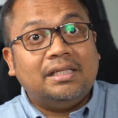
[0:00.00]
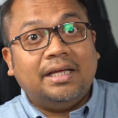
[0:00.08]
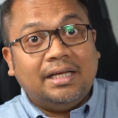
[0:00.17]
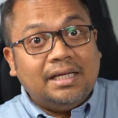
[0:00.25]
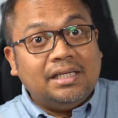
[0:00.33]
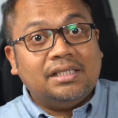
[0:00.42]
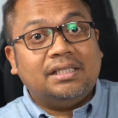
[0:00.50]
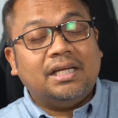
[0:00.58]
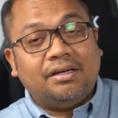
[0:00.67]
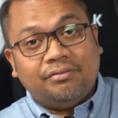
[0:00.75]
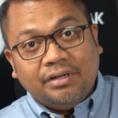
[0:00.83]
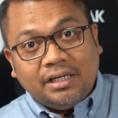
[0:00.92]
there is
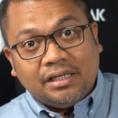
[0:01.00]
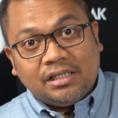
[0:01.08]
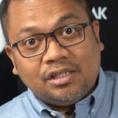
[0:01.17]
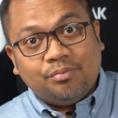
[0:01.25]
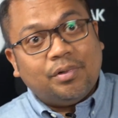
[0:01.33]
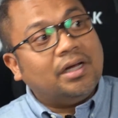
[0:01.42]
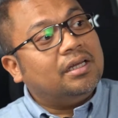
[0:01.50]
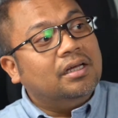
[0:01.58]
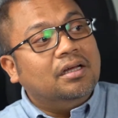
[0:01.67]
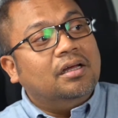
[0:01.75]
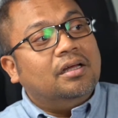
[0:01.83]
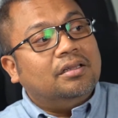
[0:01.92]
that risk, but
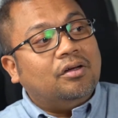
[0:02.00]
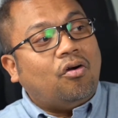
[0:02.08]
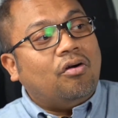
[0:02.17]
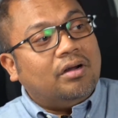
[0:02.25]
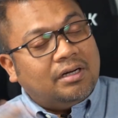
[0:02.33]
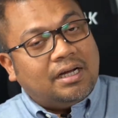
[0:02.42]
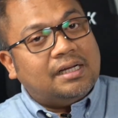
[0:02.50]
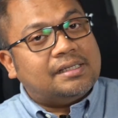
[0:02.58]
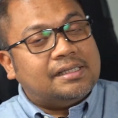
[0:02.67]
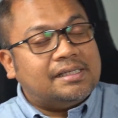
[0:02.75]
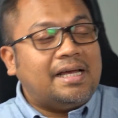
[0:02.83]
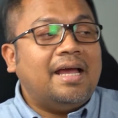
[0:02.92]
the
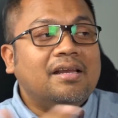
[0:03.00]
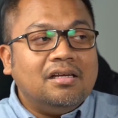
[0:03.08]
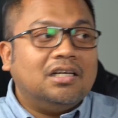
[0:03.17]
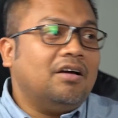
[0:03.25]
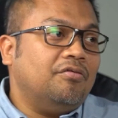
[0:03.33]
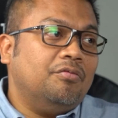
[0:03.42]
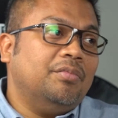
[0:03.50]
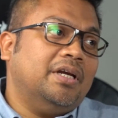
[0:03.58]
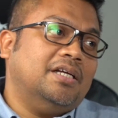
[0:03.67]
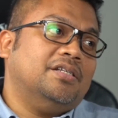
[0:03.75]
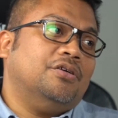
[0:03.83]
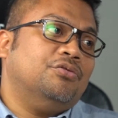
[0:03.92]
organizers and the government
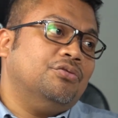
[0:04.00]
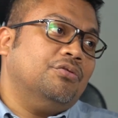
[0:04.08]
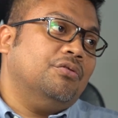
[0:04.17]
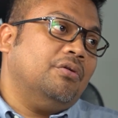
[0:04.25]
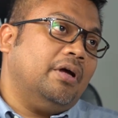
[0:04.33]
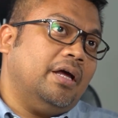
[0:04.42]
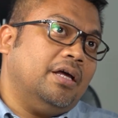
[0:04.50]
has also